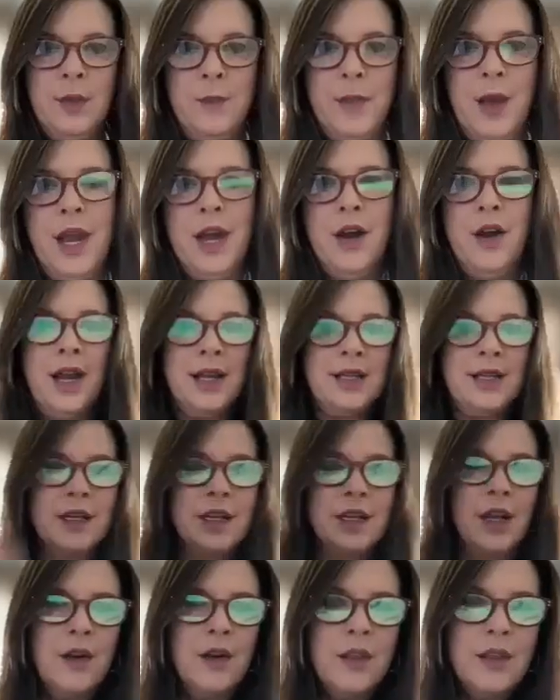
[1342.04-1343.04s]
the buyer has to
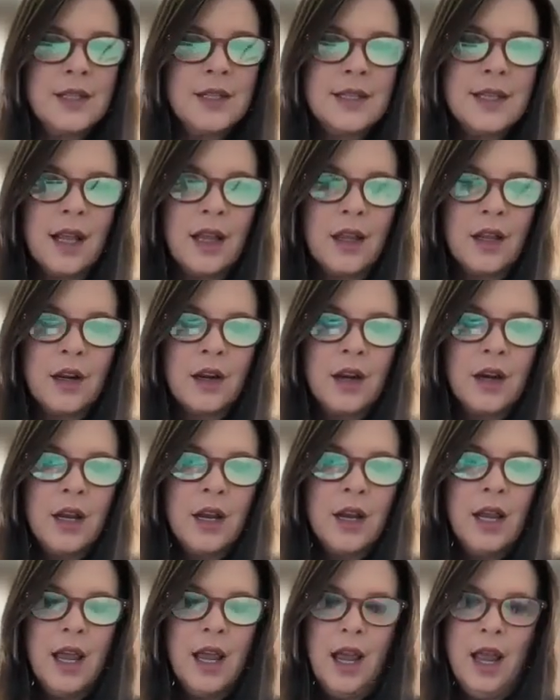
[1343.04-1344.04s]
go to the seller.
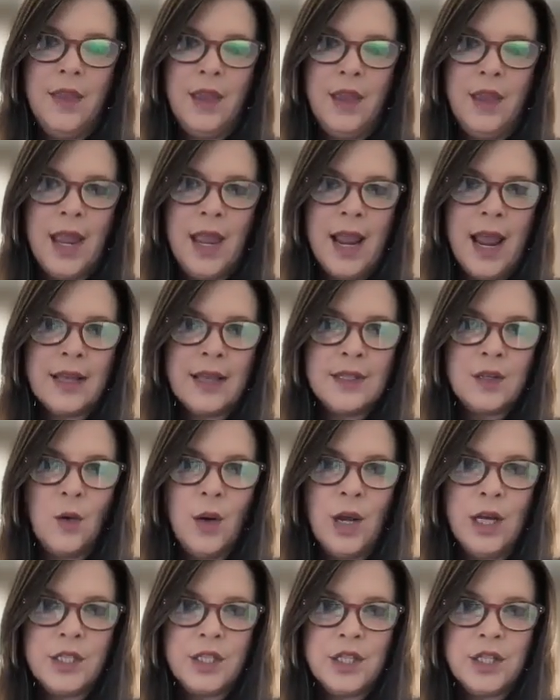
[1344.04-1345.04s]
And then they ask
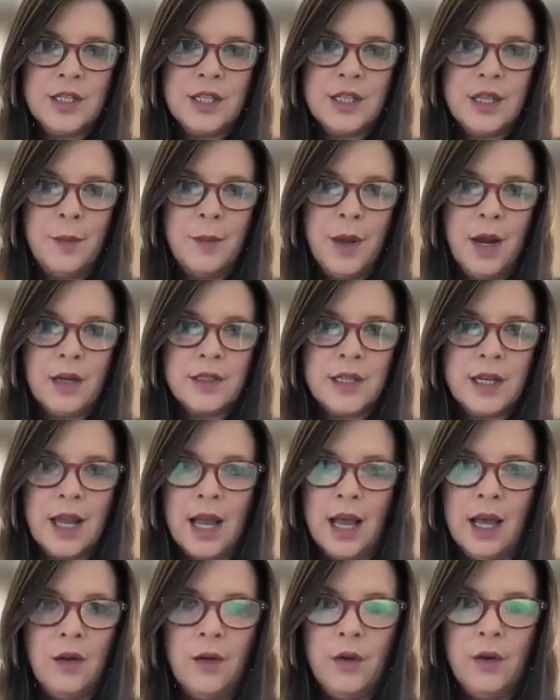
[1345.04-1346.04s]
questions and the buyer's like,
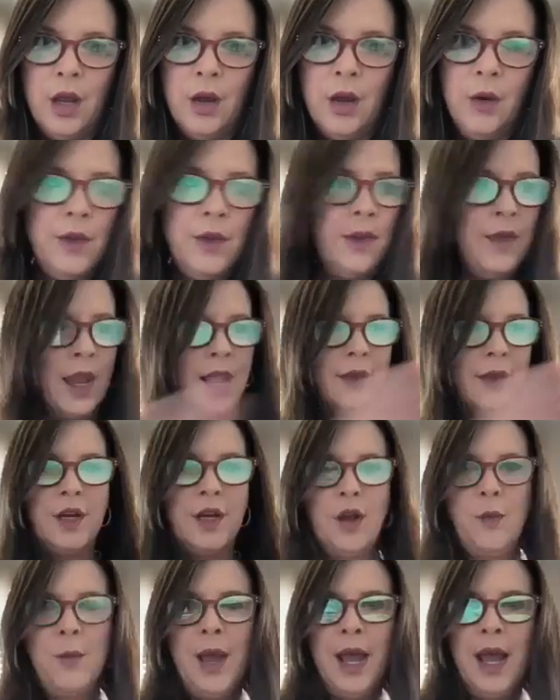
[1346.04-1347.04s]
I don't know. And then they have to
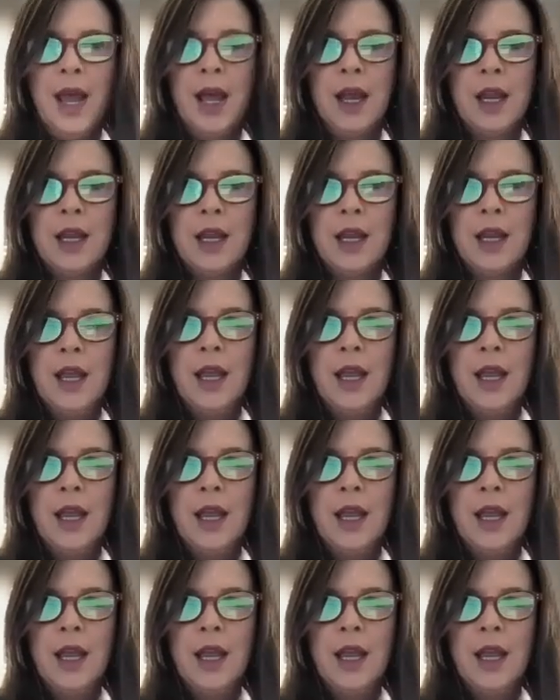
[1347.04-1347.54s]
go back.